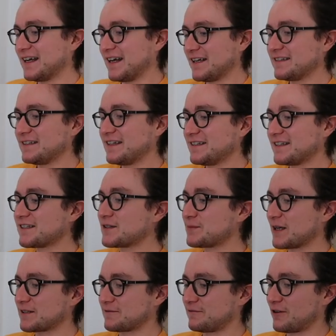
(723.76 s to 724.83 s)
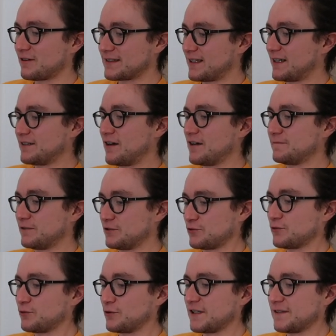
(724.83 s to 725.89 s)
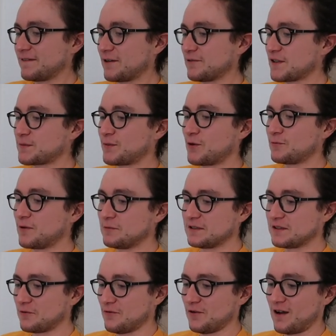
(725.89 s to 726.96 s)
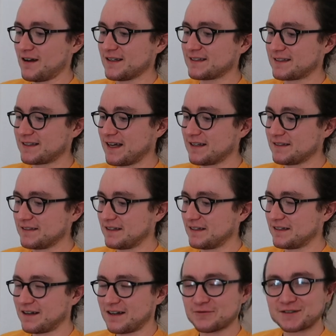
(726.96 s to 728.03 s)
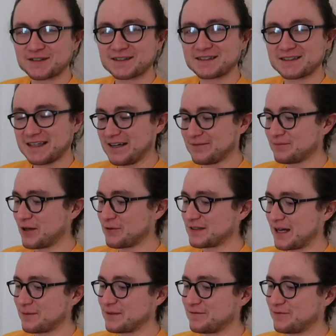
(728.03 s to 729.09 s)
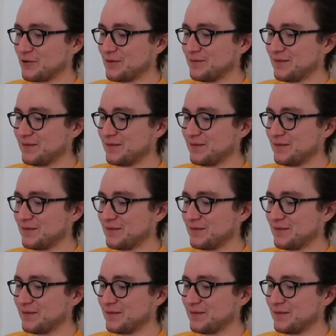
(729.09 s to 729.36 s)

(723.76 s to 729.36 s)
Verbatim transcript: He, he did his best for us that night for sure. He found a spot where we saw the lights and uh, I was, yeah, I was happy for